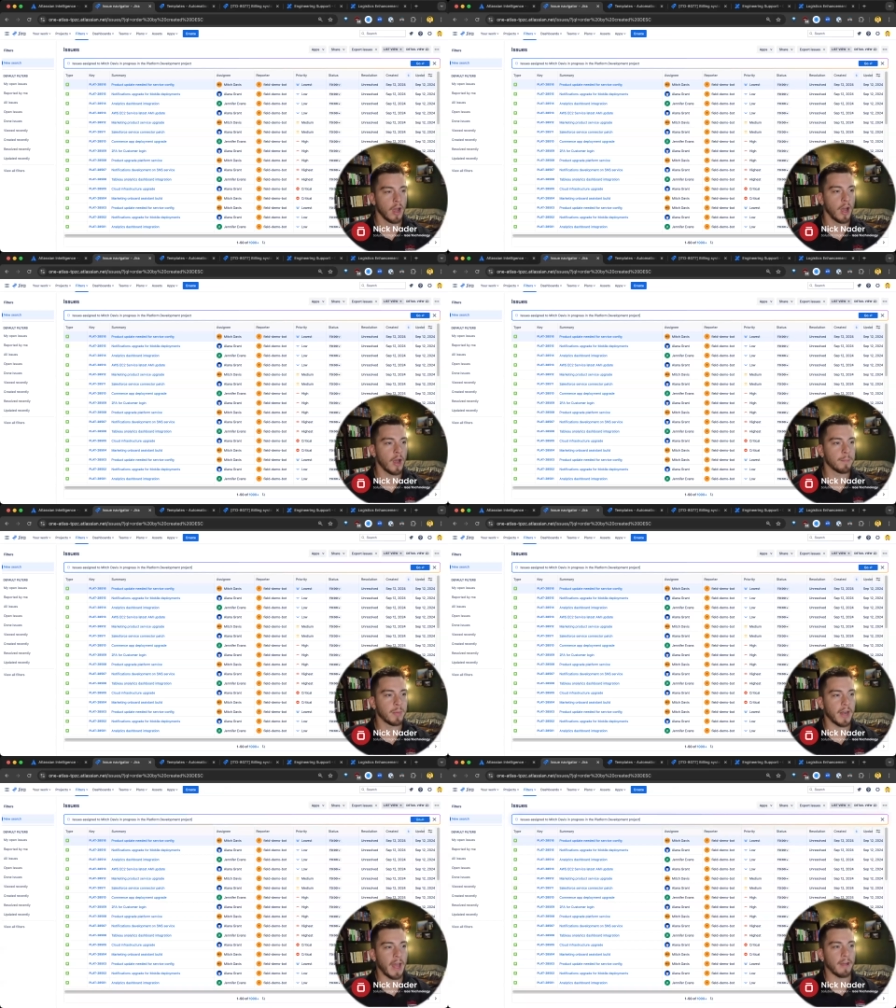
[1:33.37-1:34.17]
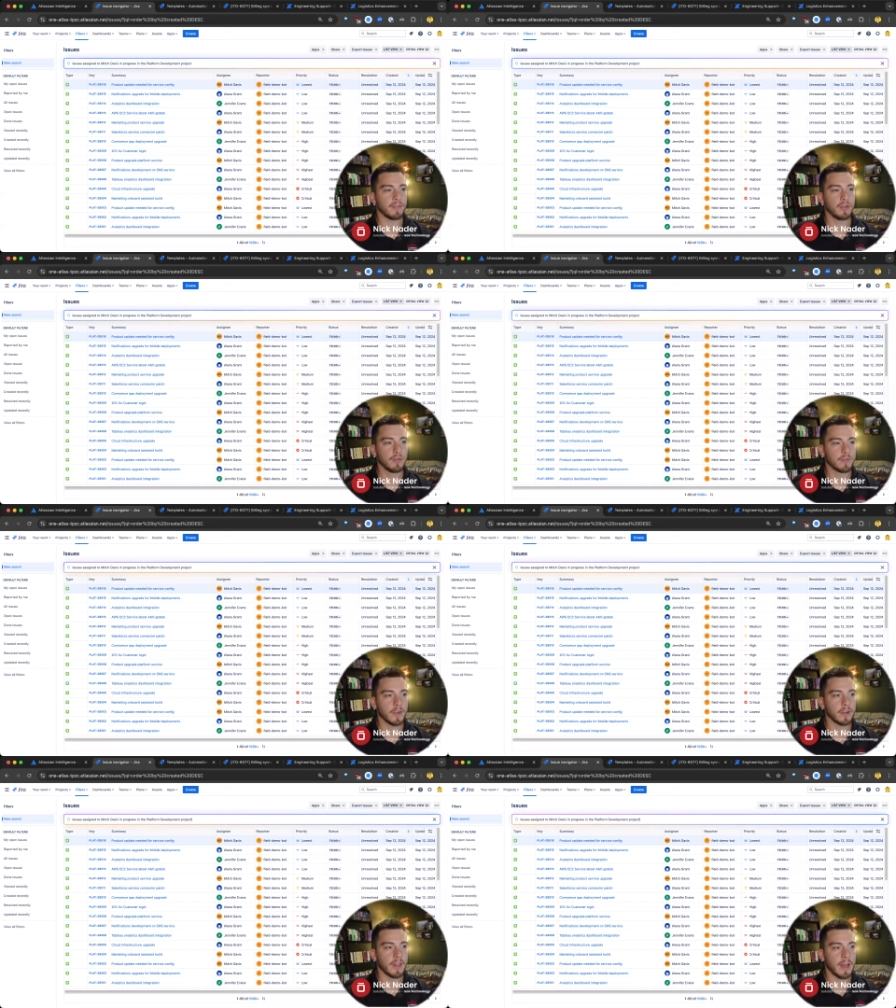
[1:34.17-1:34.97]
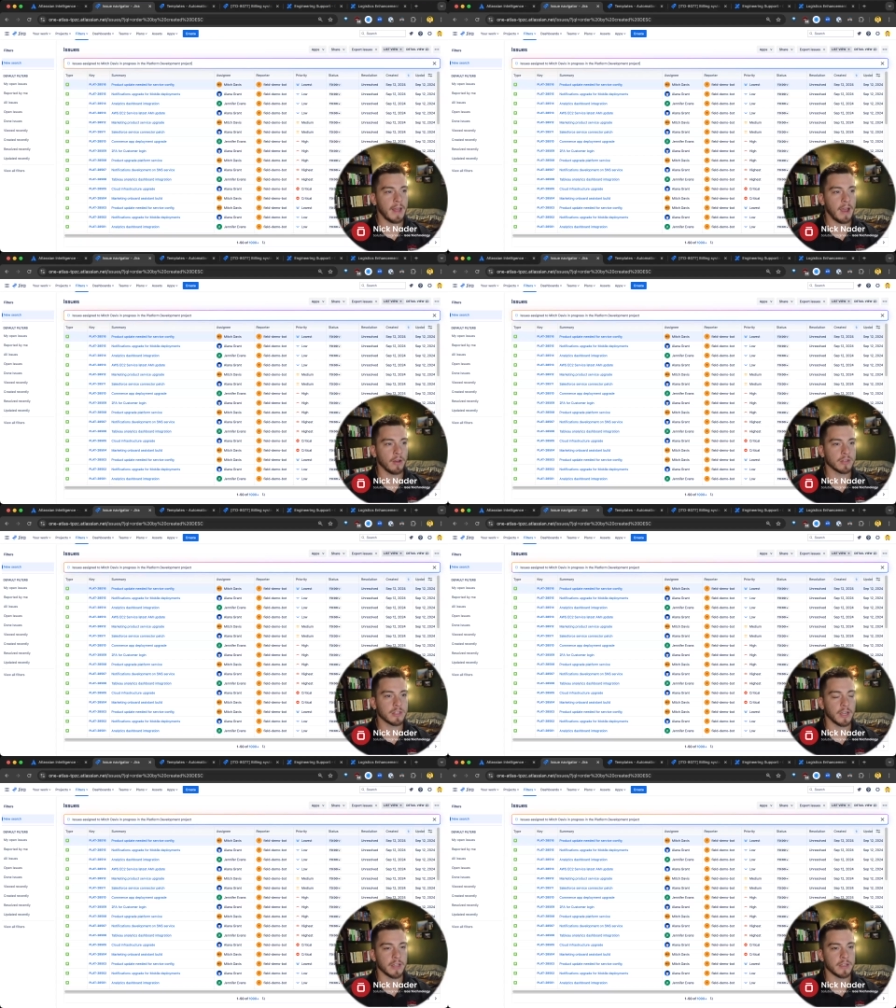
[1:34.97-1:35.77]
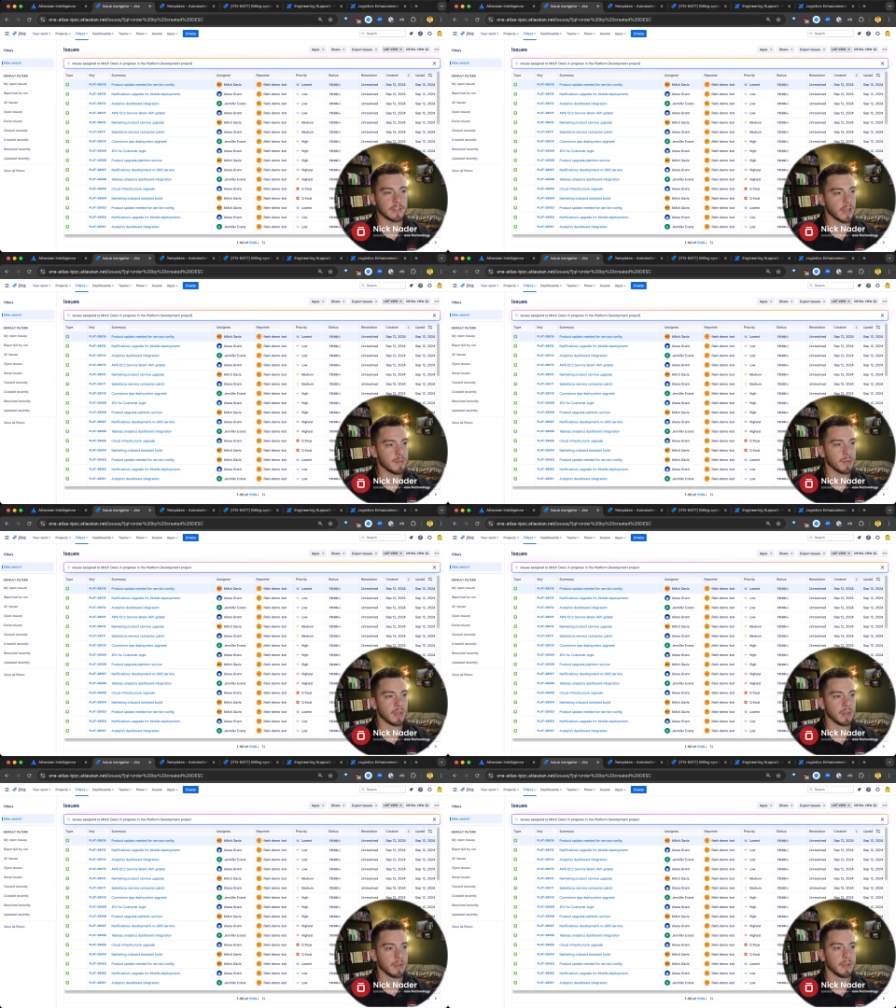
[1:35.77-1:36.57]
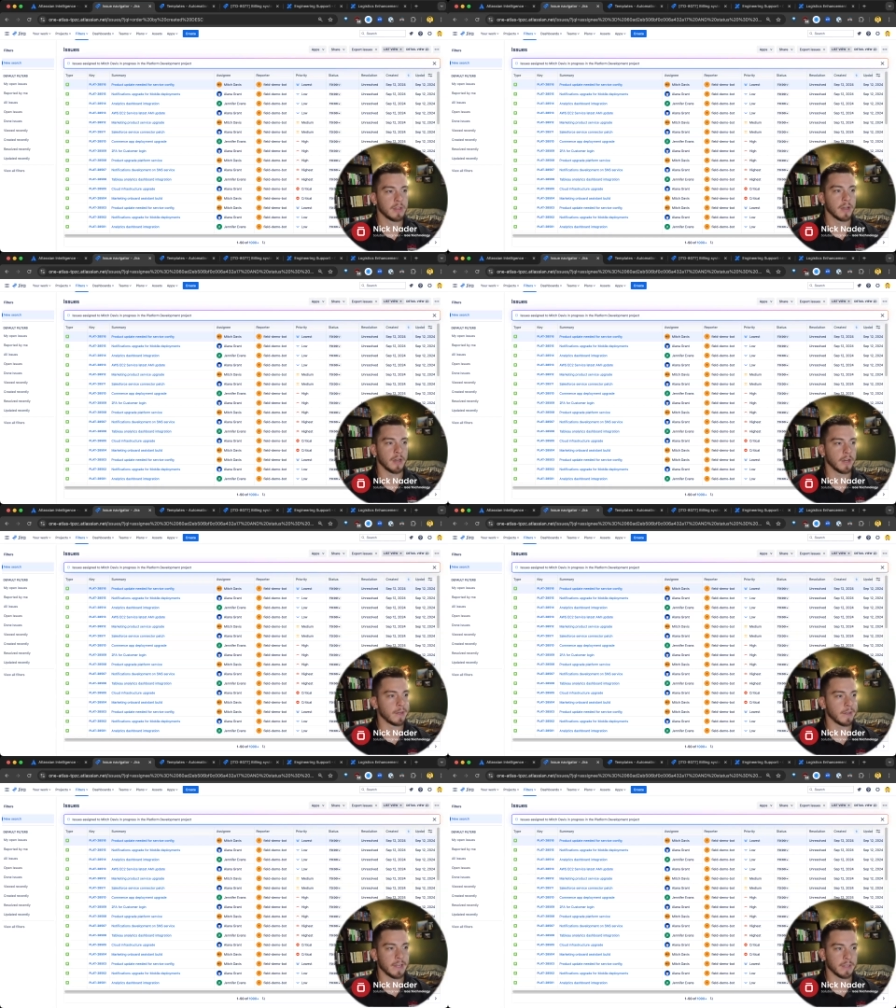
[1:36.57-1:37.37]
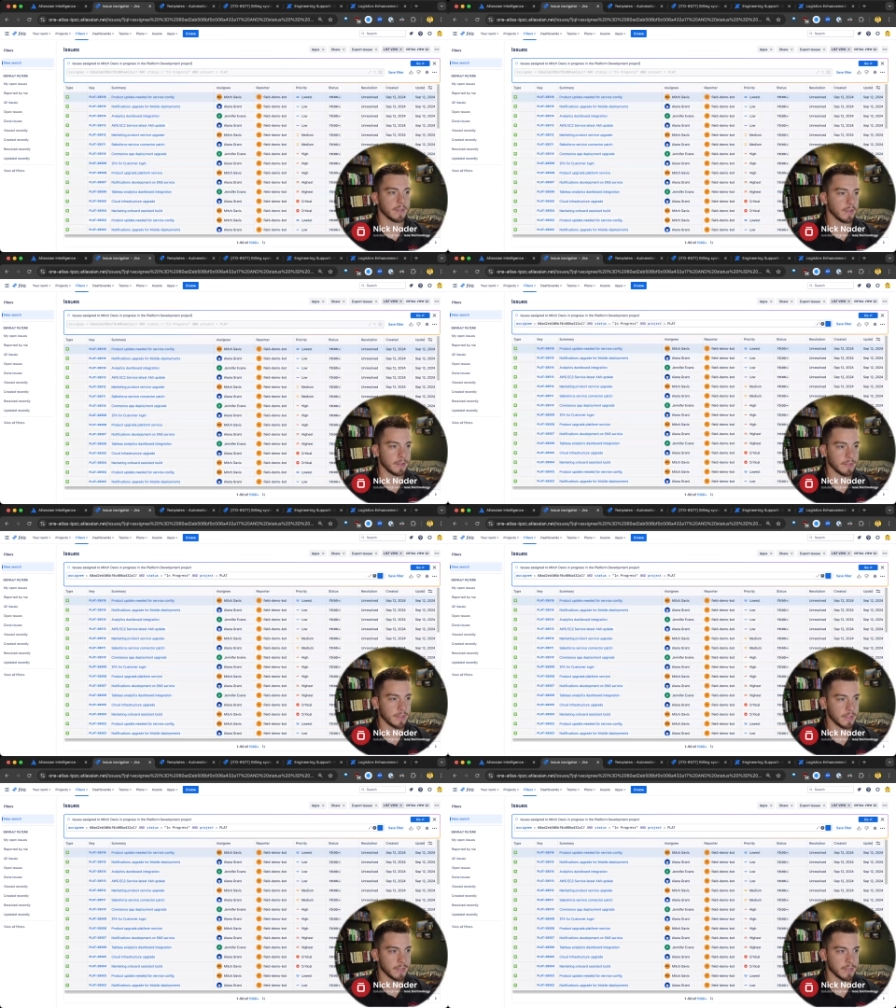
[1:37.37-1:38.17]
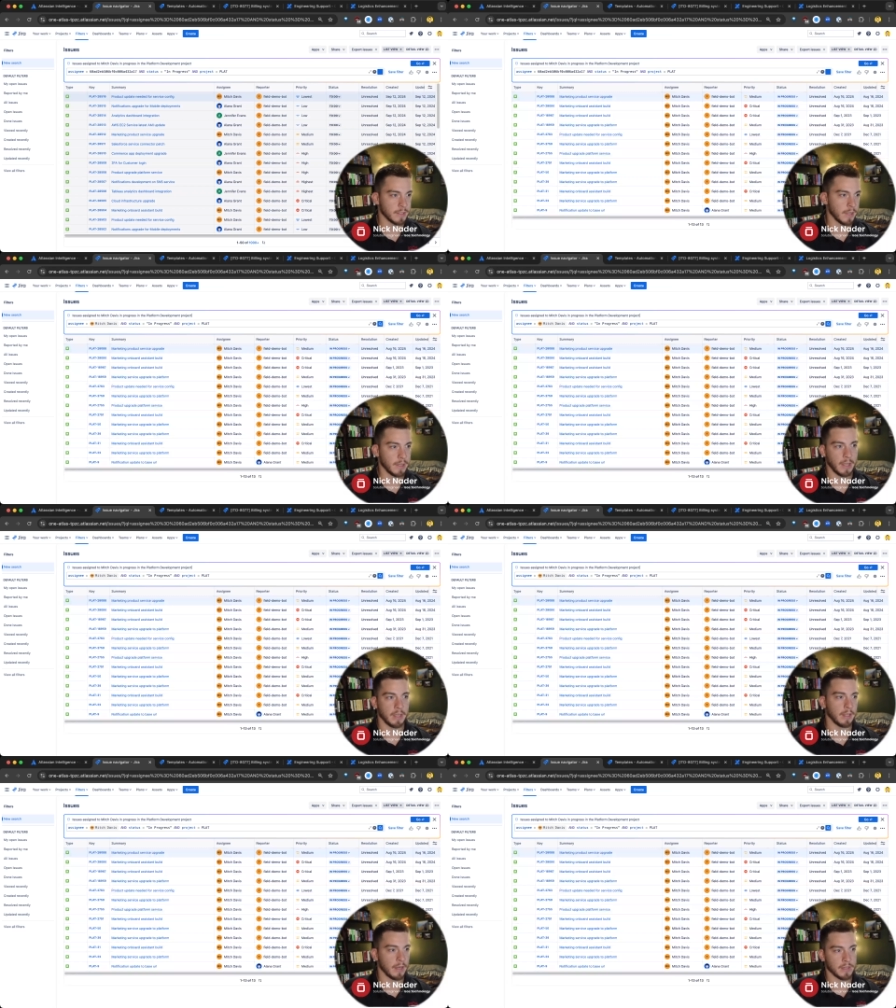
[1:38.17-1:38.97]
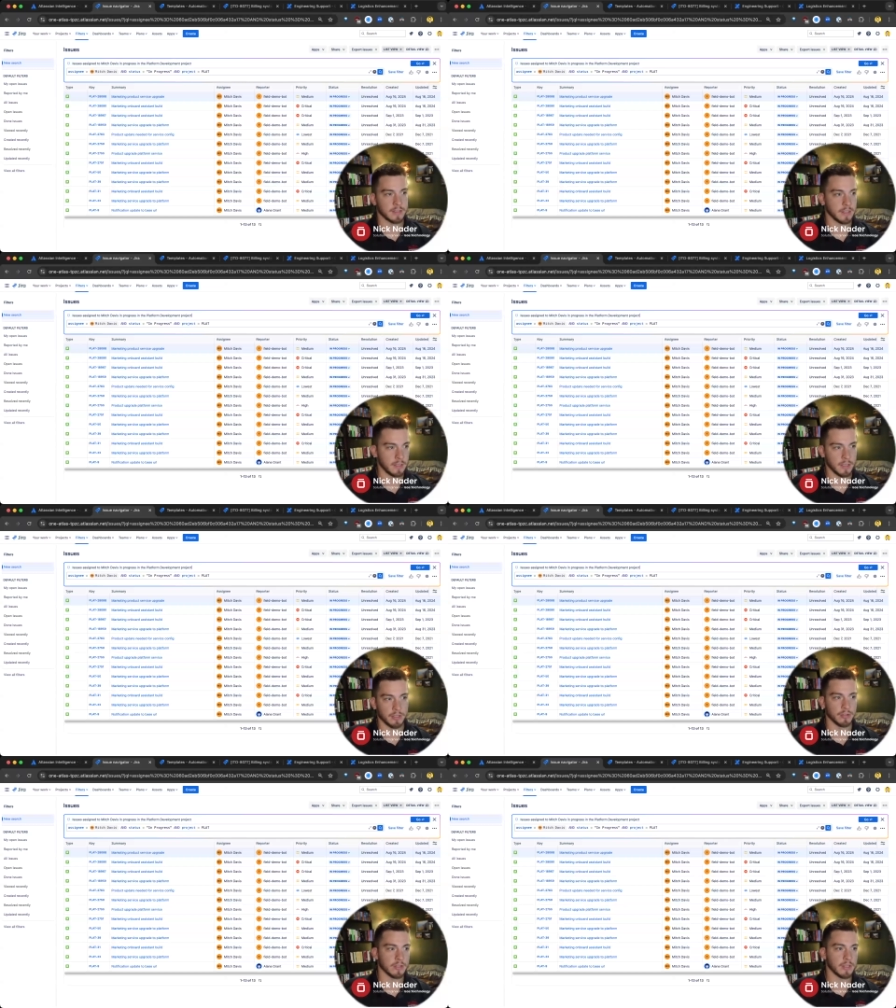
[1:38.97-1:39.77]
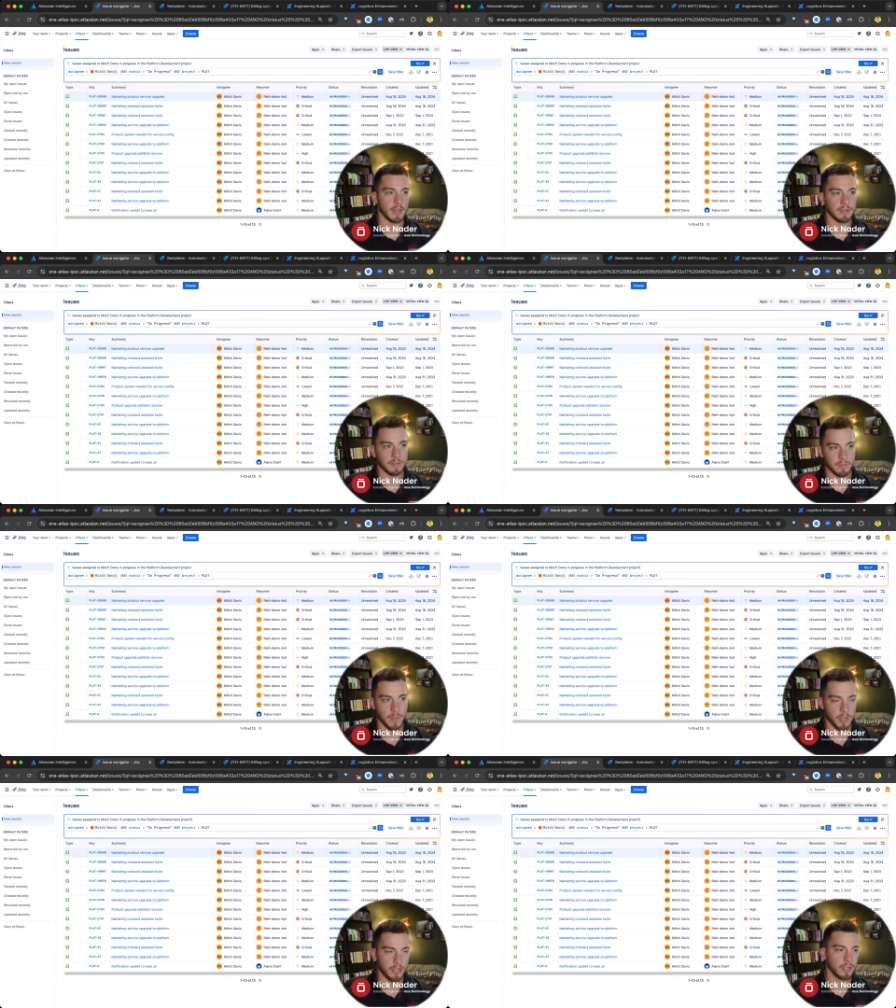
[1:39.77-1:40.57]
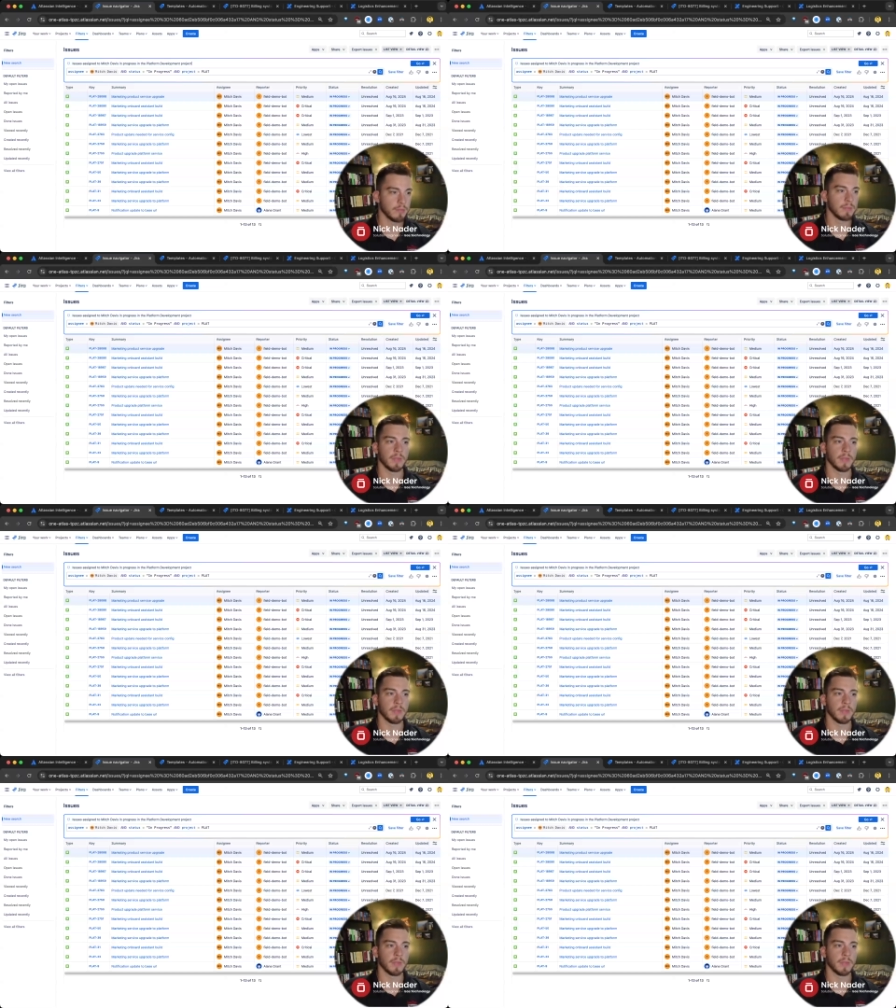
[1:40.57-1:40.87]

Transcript: Uh, but after you figure that out and type in, uh, in a sentence like, hey, can I see issues assigned to Mitch?